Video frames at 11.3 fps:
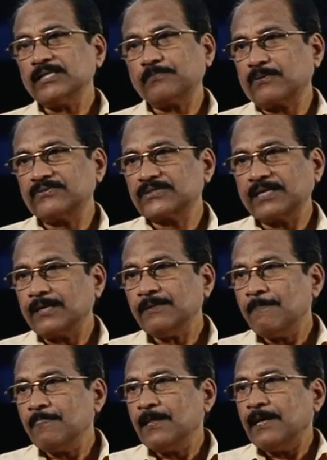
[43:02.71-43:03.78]
provision and
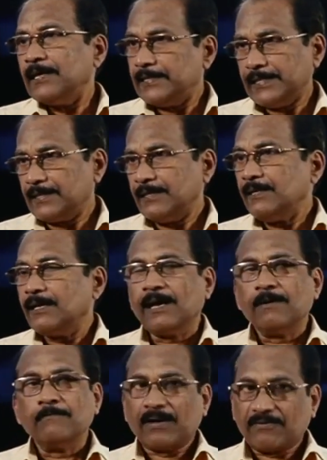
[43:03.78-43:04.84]
legal
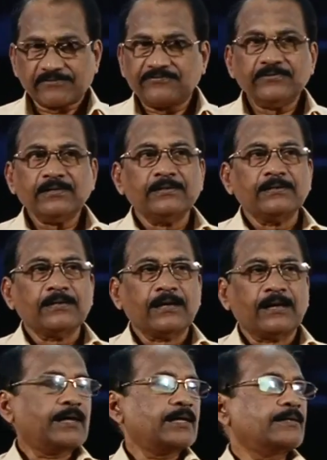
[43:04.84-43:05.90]
powerful,
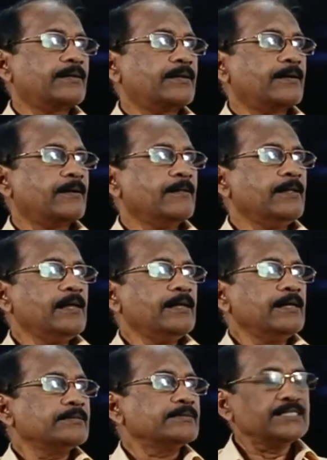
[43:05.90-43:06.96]
and
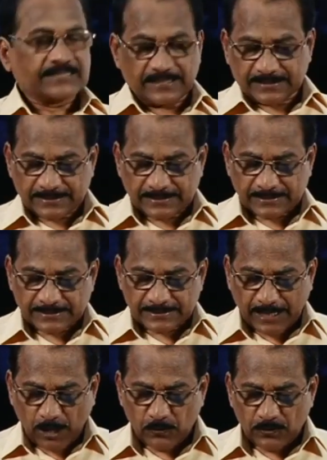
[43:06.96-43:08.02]
this is
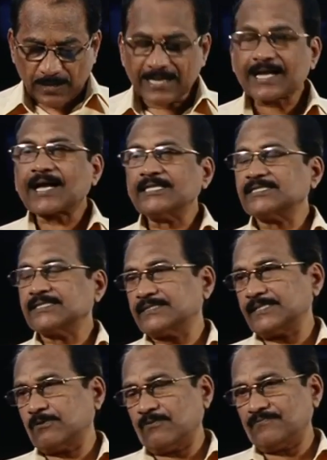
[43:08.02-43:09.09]
now
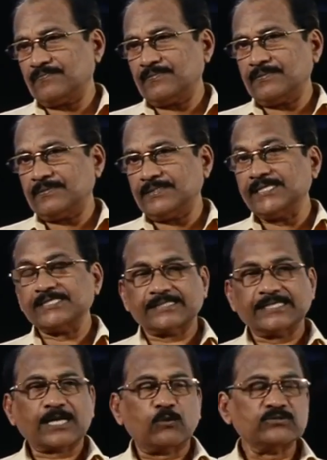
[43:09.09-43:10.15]
consisting of,
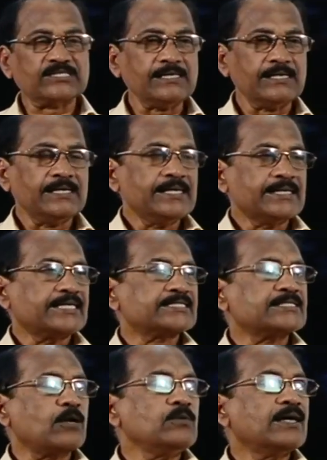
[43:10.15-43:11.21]
GST council is
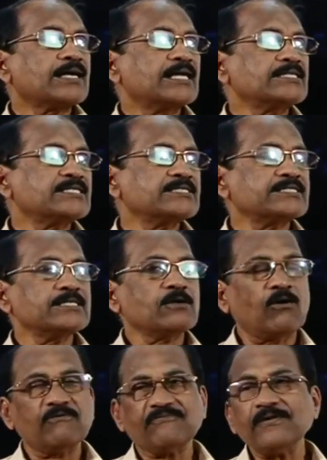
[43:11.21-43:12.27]
now consisting
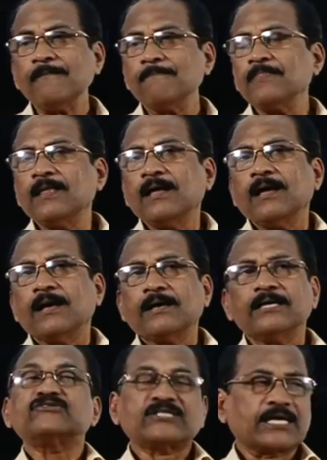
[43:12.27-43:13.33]
of a
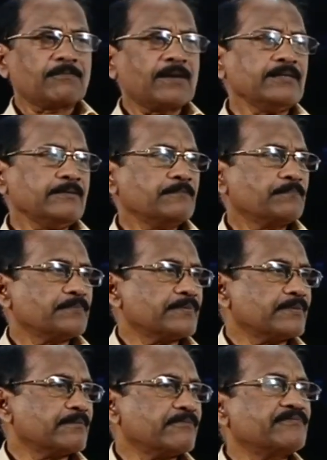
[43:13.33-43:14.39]
chairman,
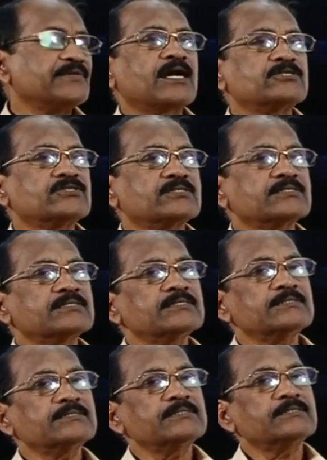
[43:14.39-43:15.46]
finance
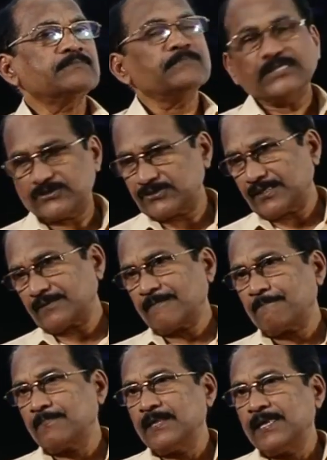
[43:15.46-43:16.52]
minister,
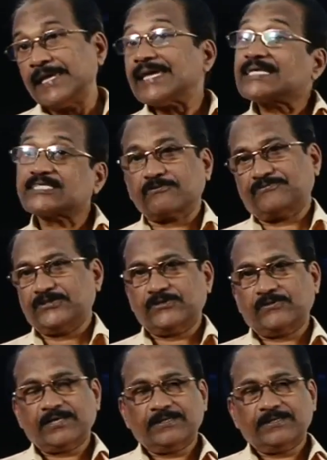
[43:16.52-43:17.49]
ex officio,